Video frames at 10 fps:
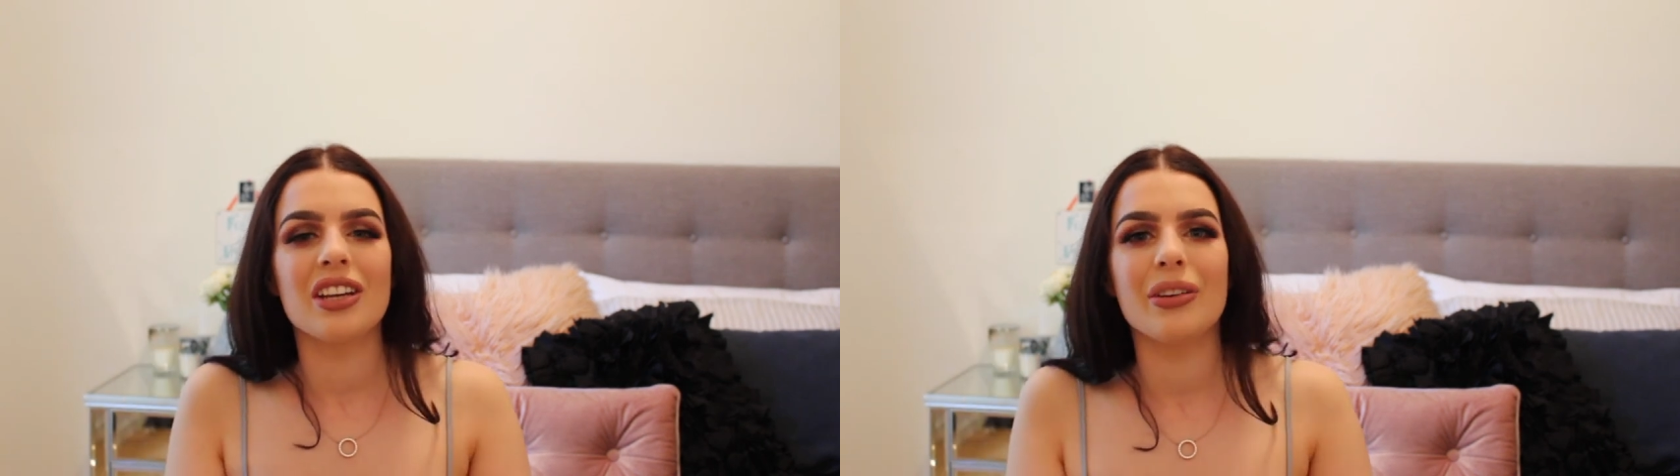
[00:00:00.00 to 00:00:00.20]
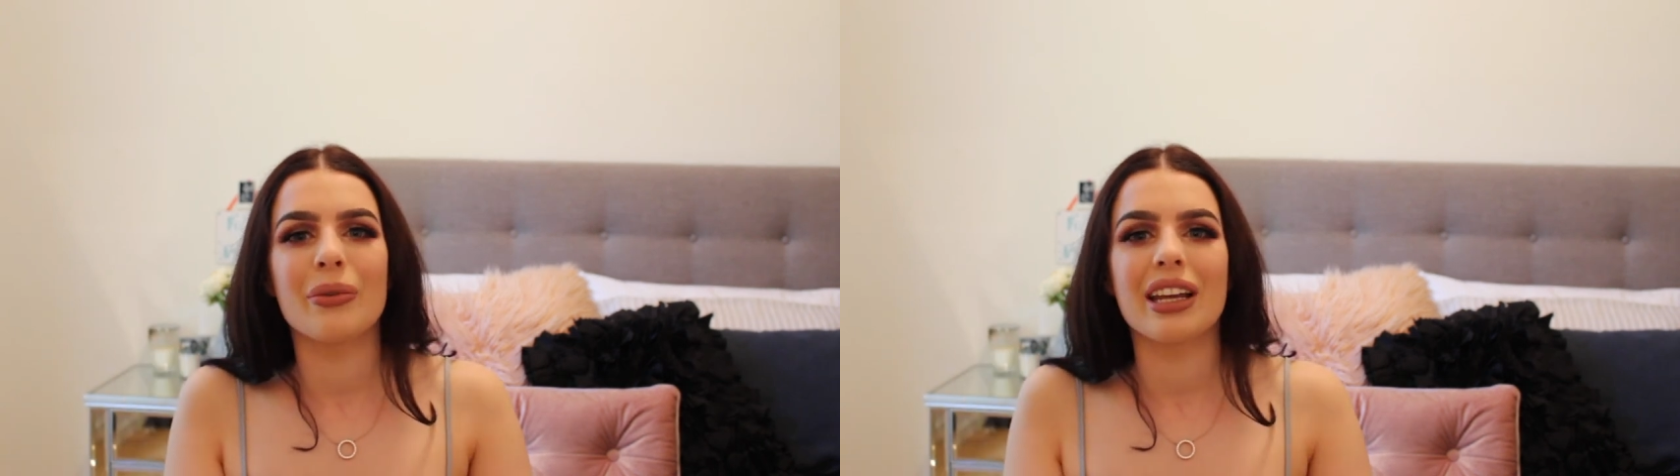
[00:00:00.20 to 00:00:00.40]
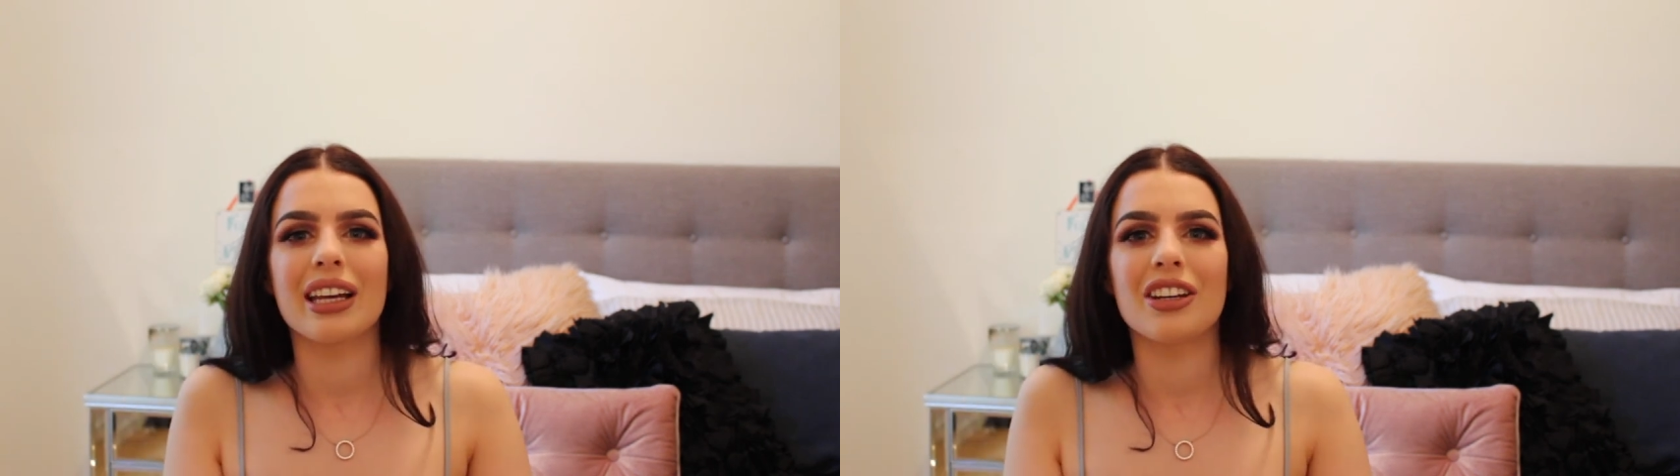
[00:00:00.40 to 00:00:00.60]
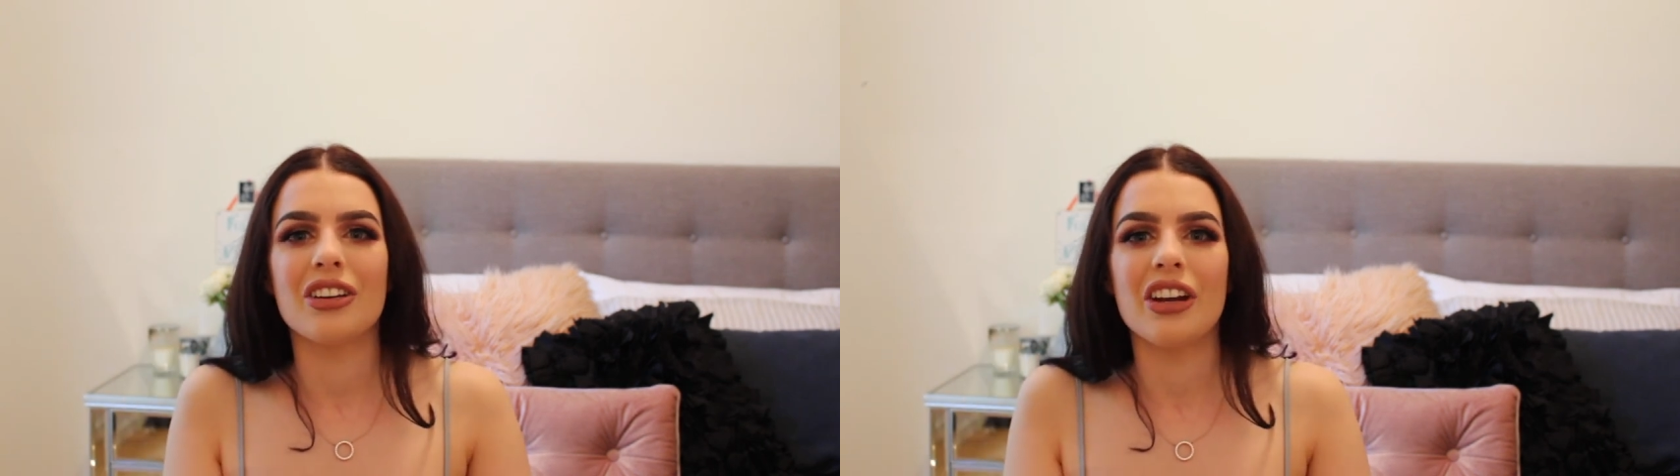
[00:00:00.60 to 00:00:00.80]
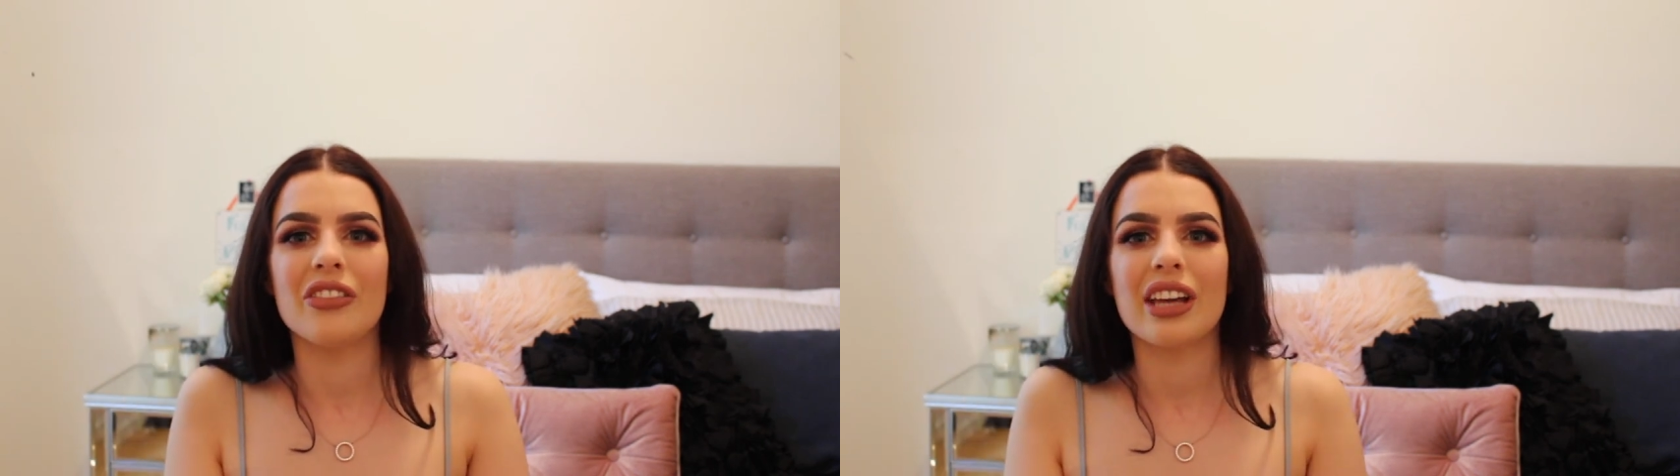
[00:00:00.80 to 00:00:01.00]
if you want to get a
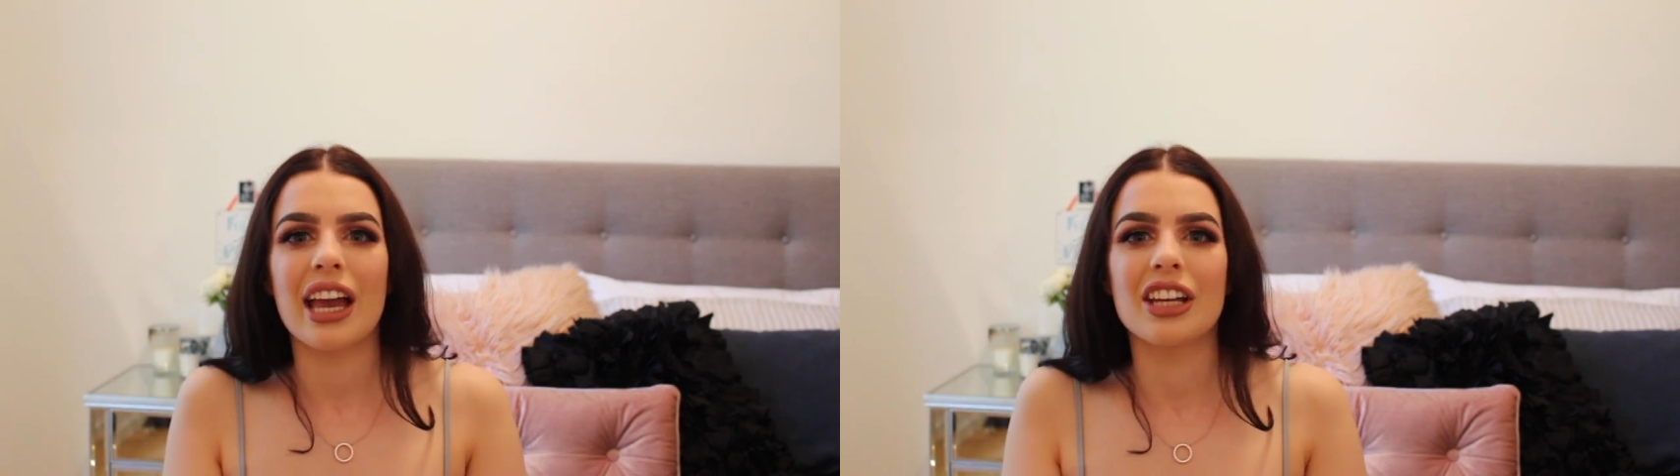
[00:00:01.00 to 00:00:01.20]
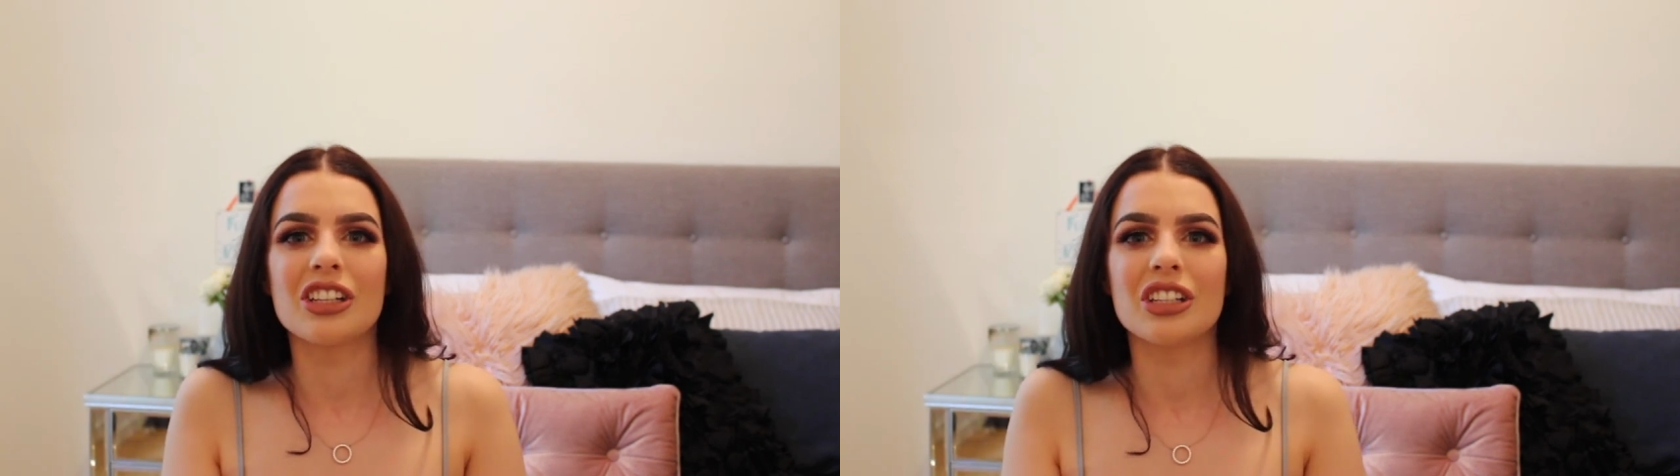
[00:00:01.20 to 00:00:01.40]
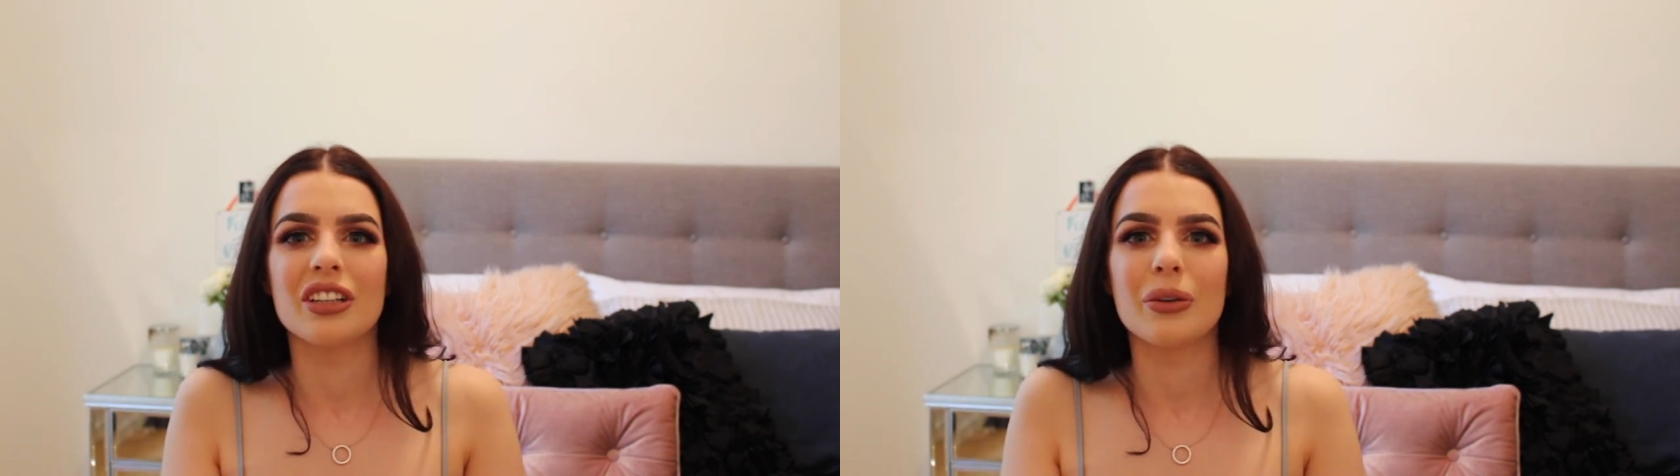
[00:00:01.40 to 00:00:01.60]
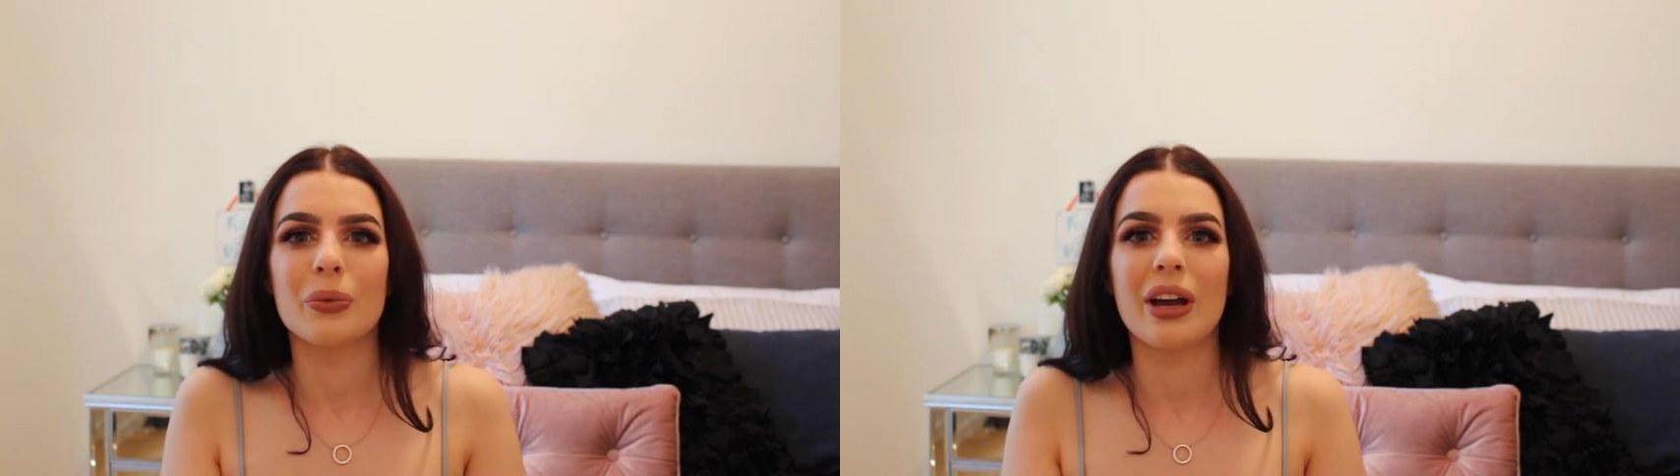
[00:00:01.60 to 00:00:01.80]
notification